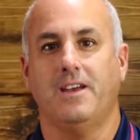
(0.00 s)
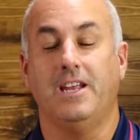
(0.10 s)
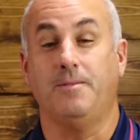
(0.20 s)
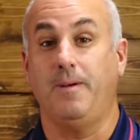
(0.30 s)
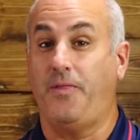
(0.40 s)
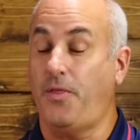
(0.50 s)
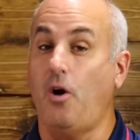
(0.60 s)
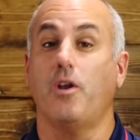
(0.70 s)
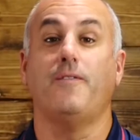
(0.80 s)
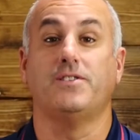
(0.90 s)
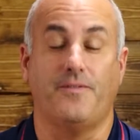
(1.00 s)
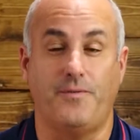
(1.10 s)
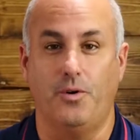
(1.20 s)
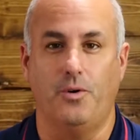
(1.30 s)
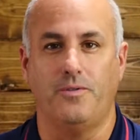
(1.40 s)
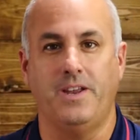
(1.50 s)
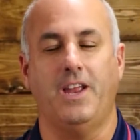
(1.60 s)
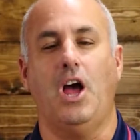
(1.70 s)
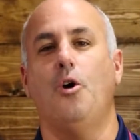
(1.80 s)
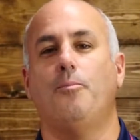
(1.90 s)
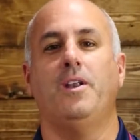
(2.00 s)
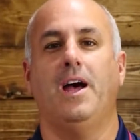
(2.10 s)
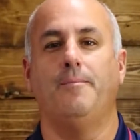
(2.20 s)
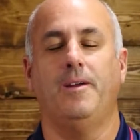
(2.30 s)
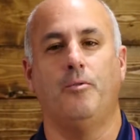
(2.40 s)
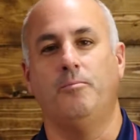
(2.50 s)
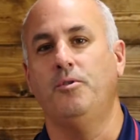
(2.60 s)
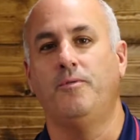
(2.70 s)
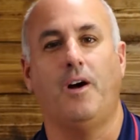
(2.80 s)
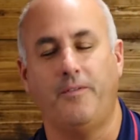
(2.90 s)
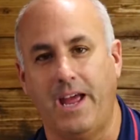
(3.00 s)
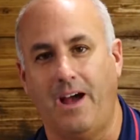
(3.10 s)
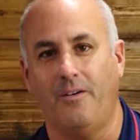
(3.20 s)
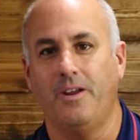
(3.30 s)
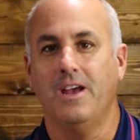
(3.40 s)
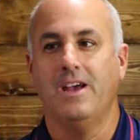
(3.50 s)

and to be thought of as a fool than to open up and remove all doubt.